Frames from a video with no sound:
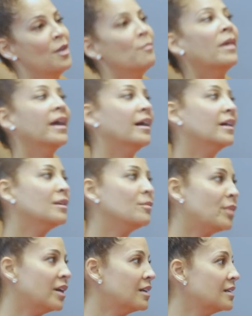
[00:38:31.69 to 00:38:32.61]
my honey
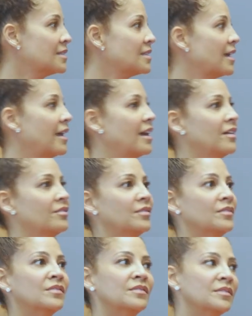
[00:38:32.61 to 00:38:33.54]
bugs. I have
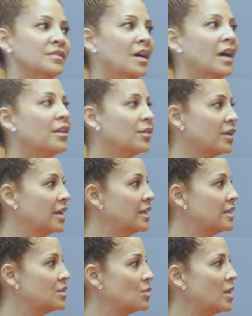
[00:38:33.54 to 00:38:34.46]
other
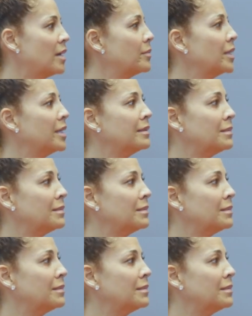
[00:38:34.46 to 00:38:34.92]
kids relying on me.